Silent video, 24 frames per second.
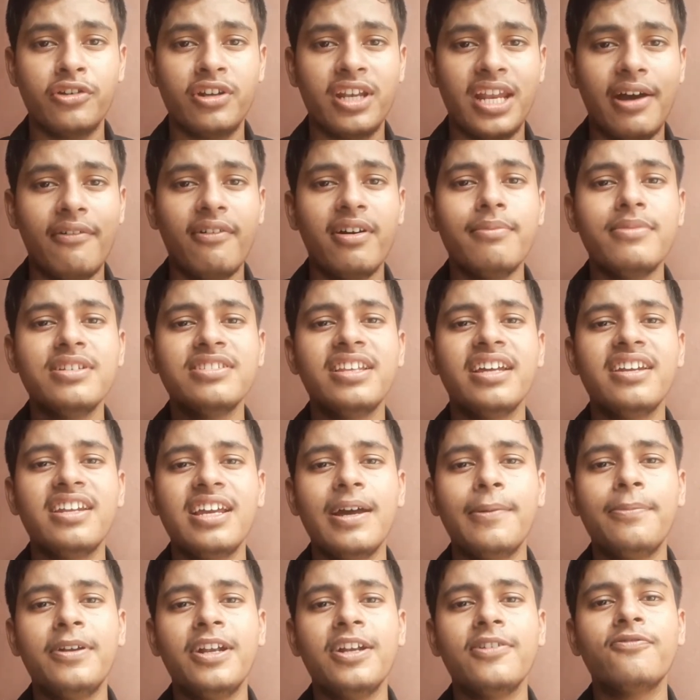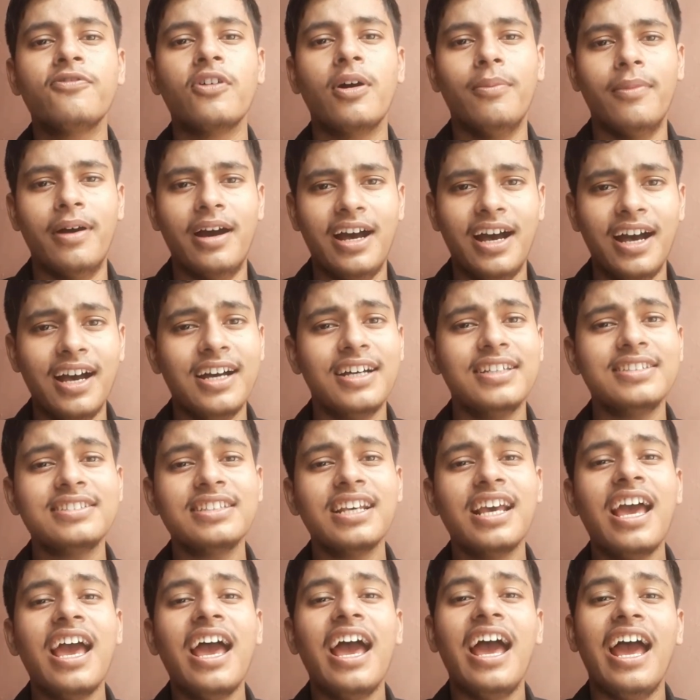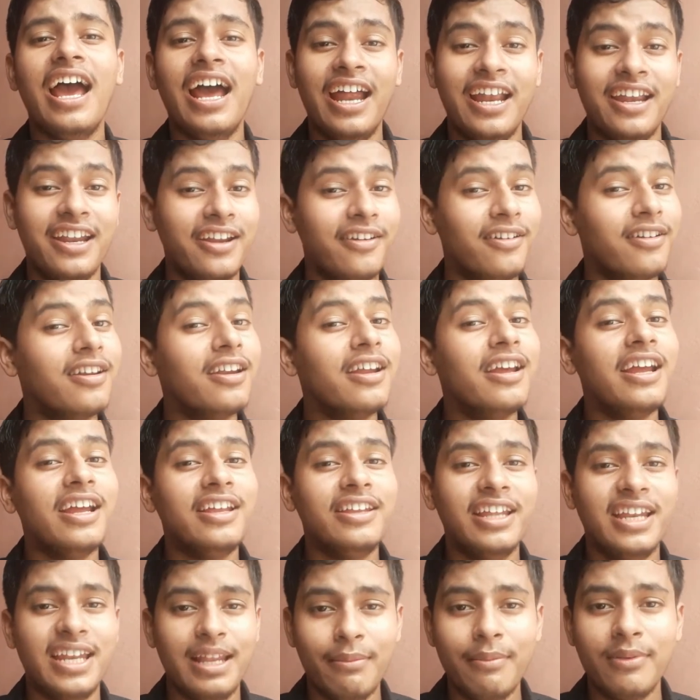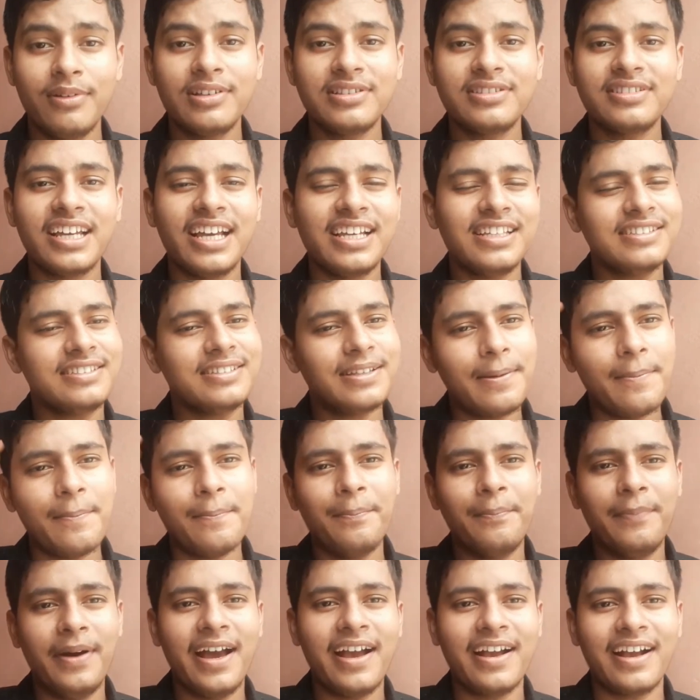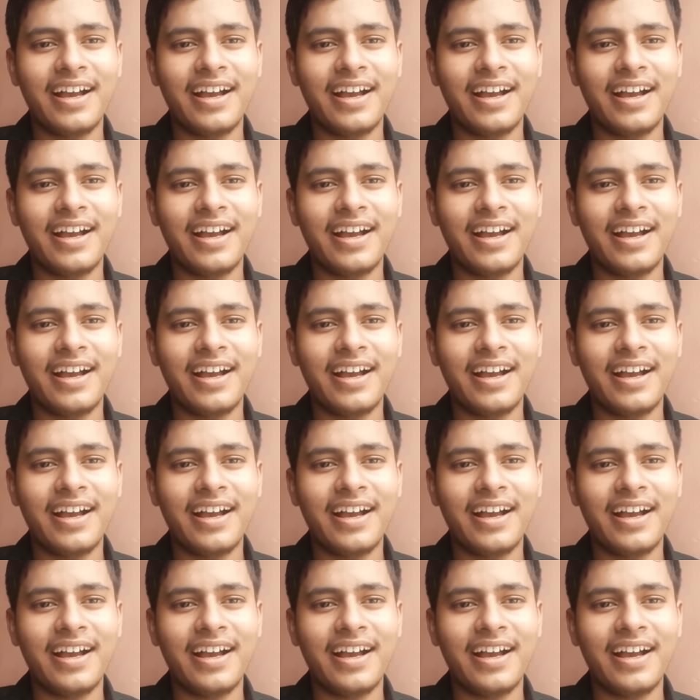you never miss any update from us. And in the name of the science, bye